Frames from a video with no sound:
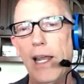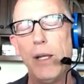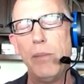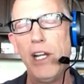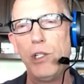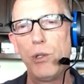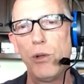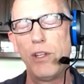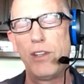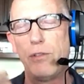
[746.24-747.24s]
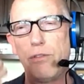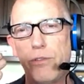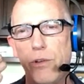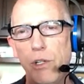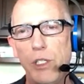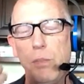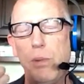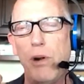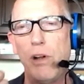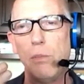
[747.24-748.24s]
and I made sure that the
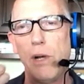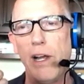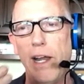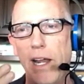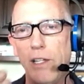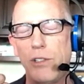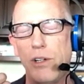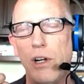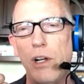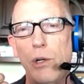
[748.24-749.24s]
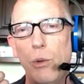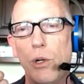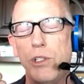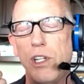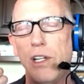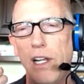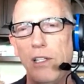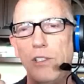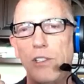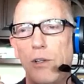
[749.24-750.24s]
first part of my answer was an
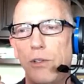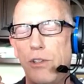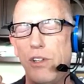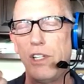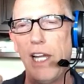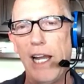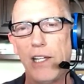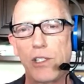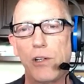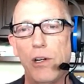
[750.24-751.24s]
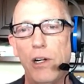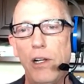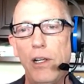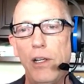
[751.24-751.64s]
insult to the asker.